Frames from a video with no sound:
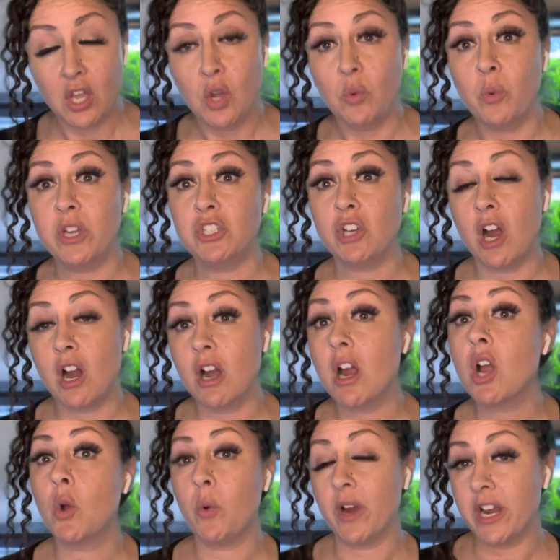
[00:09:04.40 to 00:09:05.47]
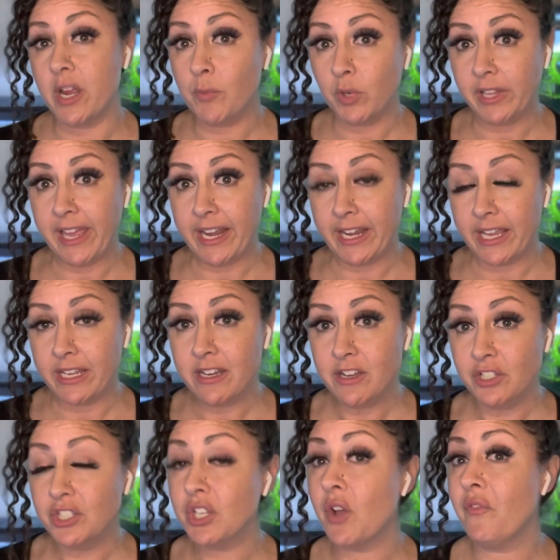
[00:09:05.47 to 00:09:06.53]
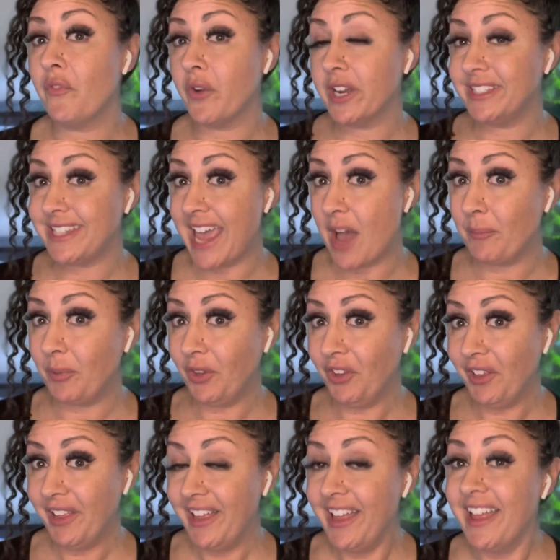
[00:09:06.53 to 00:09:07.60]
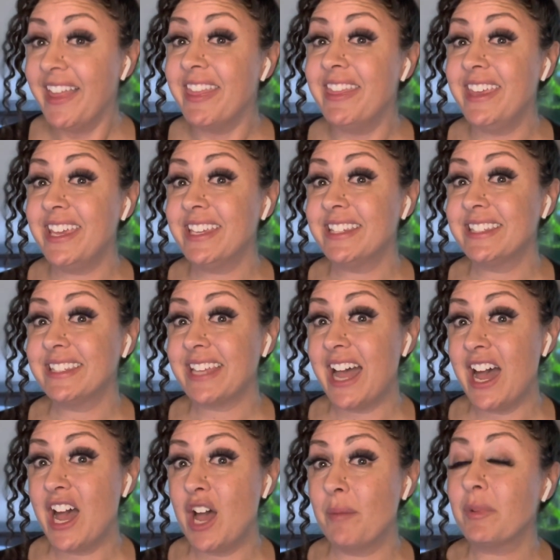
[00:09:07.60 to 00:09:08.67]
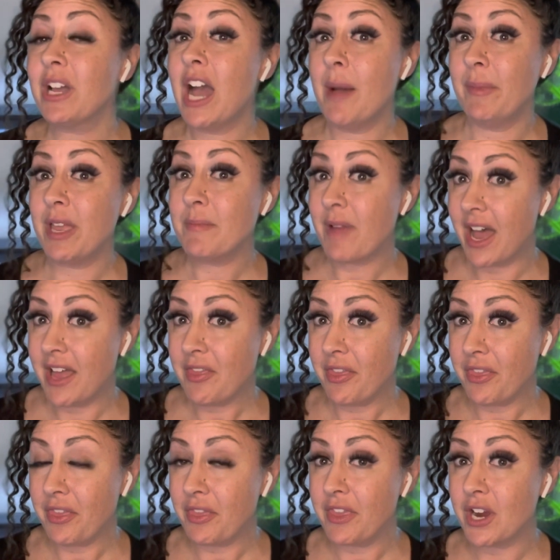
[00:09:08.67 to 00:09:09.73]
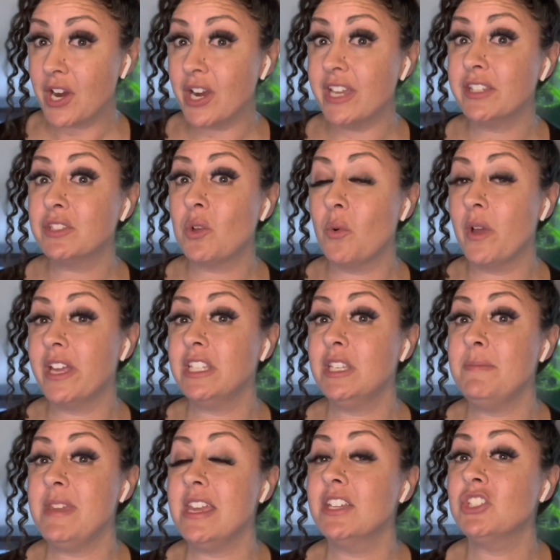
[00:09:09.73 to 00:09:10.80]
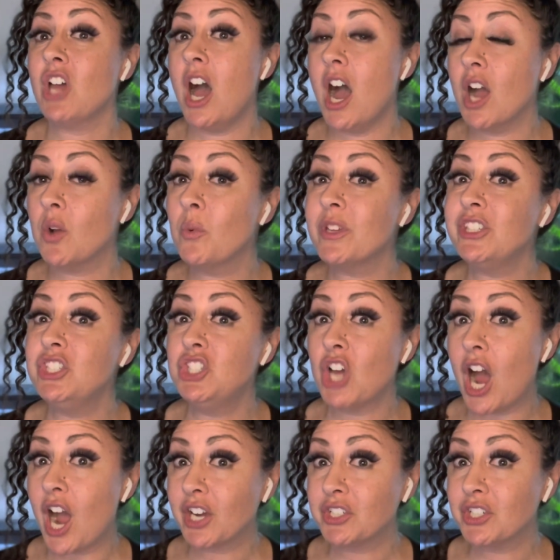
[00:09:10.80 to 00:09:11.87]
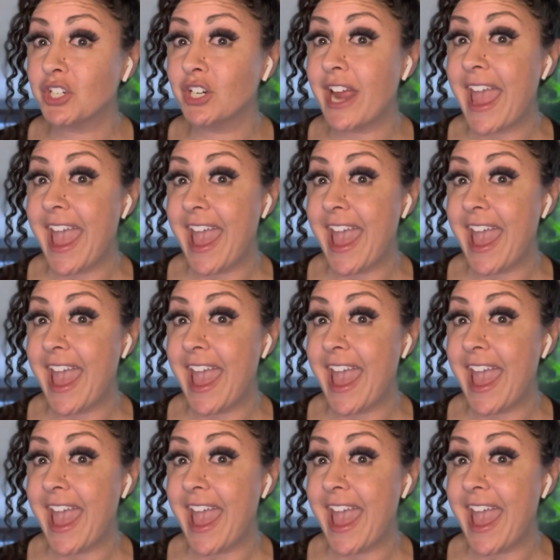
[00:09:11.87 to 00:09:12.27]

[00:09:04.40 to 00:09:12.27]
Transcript: which are aquarium related. So for example, this coming month, there is going to be a talk with Dr.